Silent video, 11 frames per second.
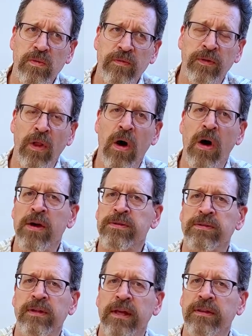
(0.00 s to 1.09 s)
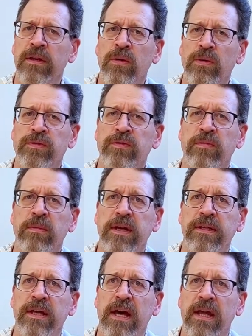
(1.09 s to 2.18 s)
flaws like the nose for me
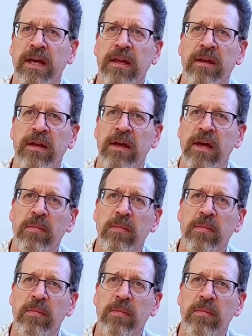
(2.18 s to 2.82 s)
in that it can